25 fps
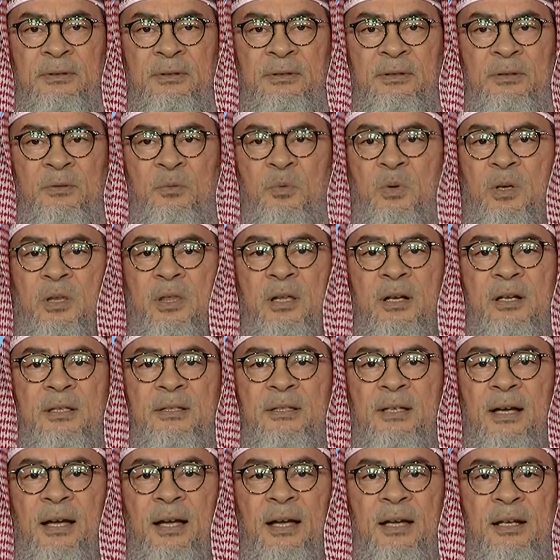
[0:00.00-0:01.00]
whether it's
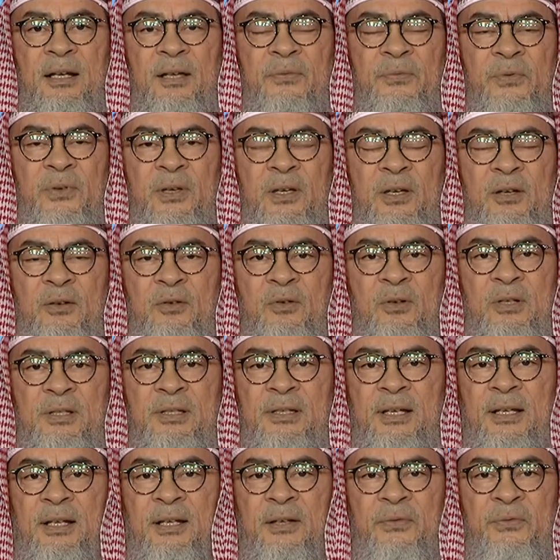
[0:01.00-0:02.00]
a Hanafi or a
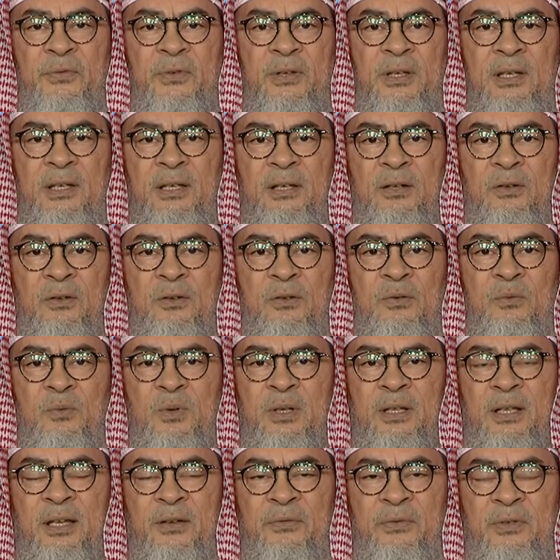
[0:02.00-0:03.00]
Salafi or
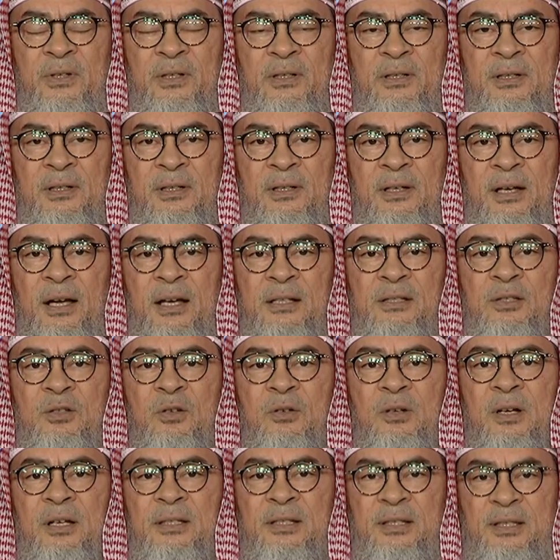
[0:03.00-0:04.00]
whatever. As
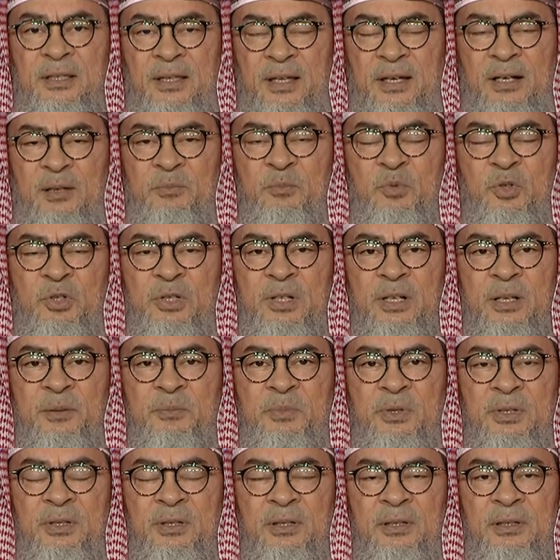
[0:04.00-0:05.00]
long as they're
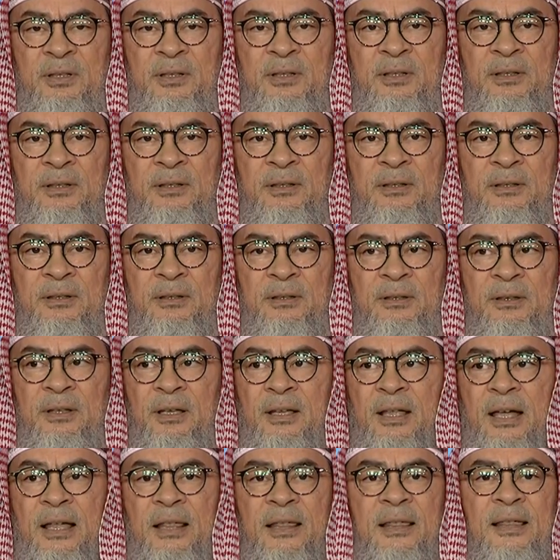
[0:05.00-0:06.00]
Muslims, the
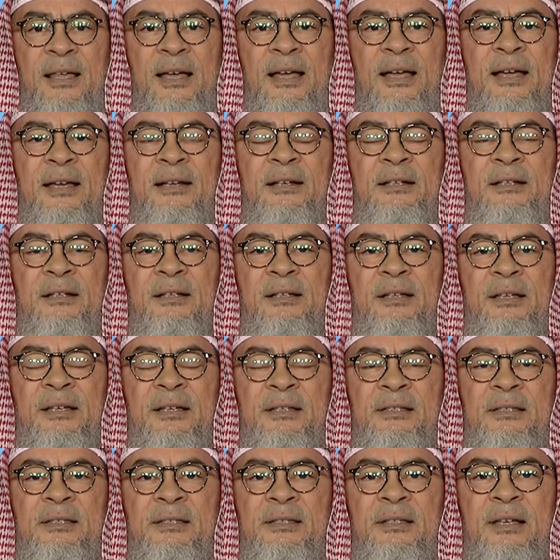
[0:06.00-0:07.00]
adhan
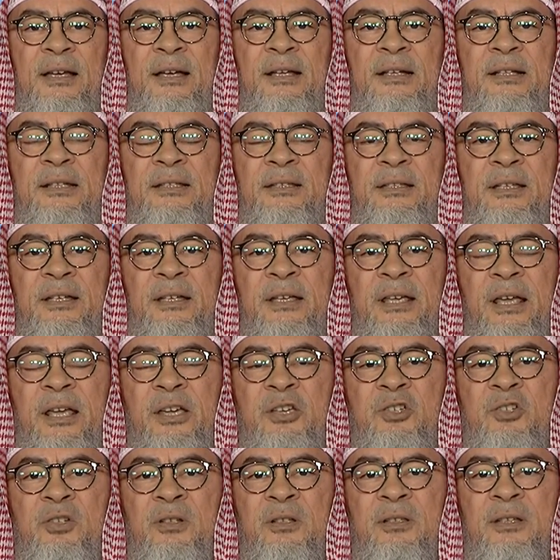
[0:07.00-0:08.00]
is an
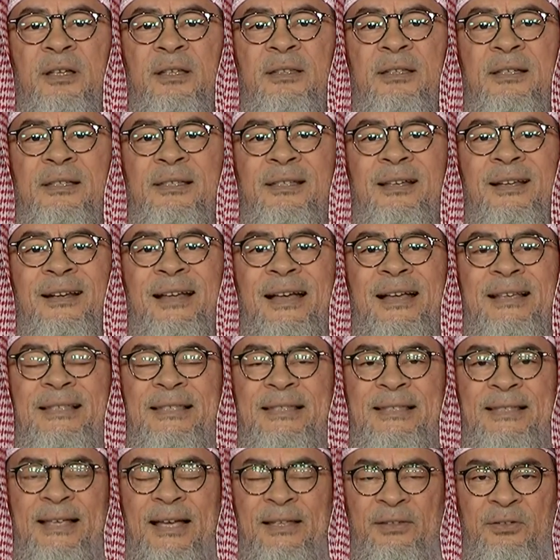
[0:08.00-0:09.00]
indication that the sun has
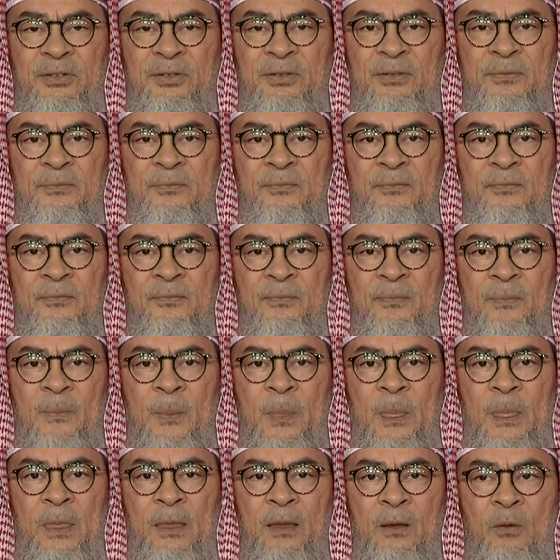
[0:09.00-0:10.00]
set.
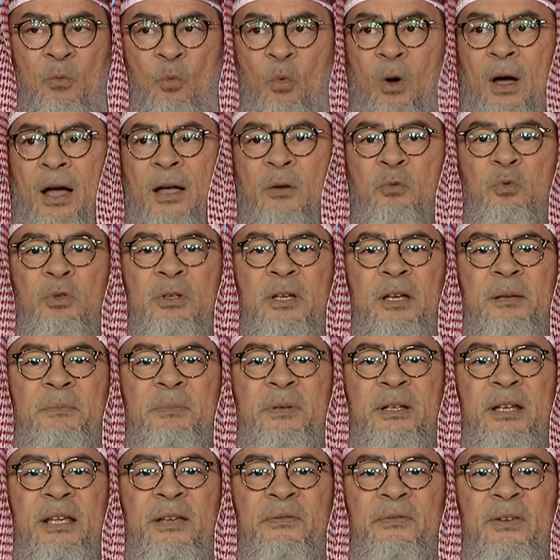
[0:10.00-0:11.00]
Why would I
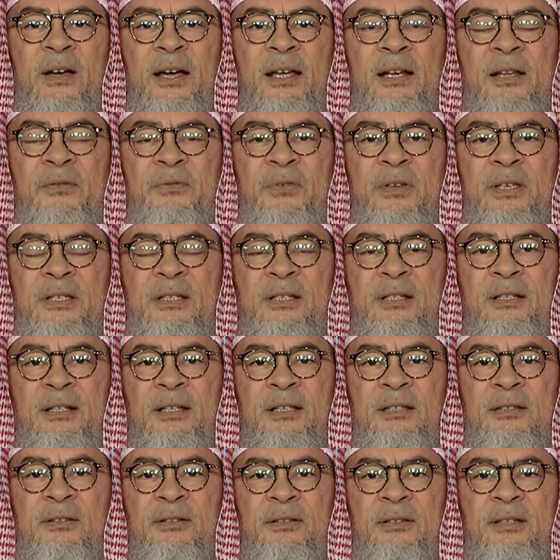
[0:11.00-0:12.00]
believe Hanafis and
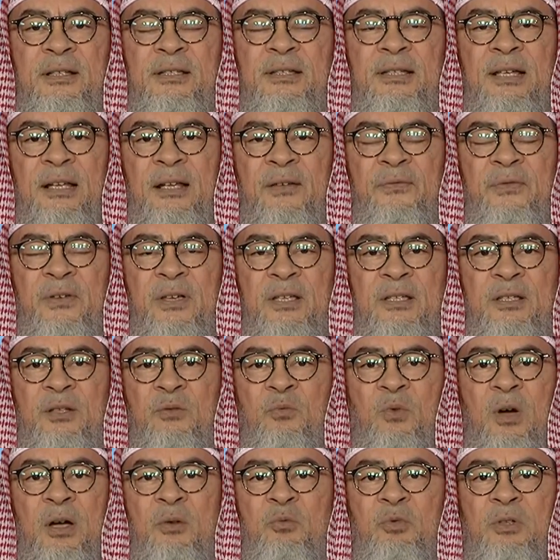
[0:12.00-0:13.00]
not the Salafis? And
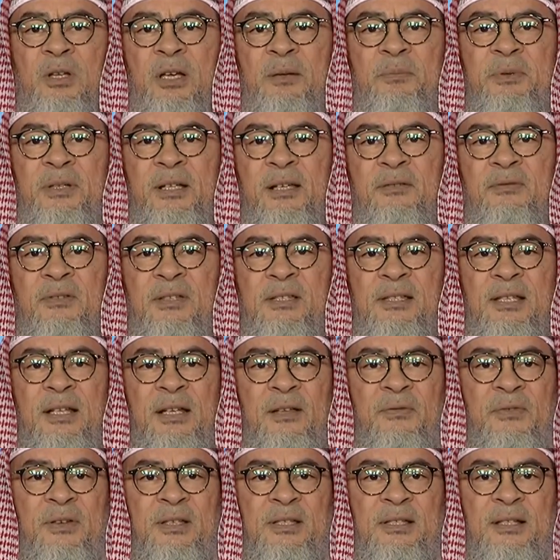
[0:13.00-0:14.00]
why would I believe the
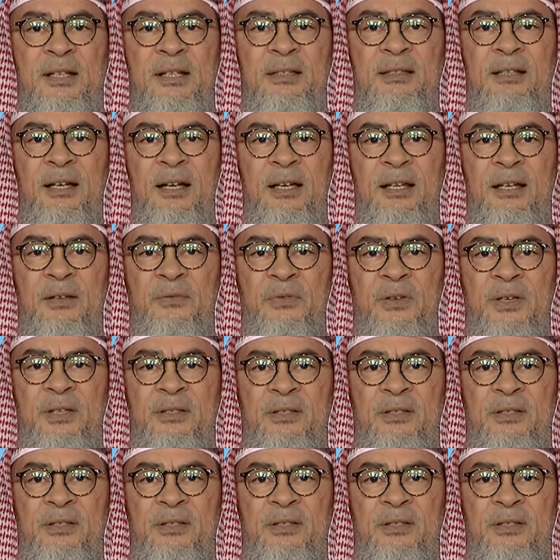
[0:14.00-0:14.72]
Salafis and not the Hanafis?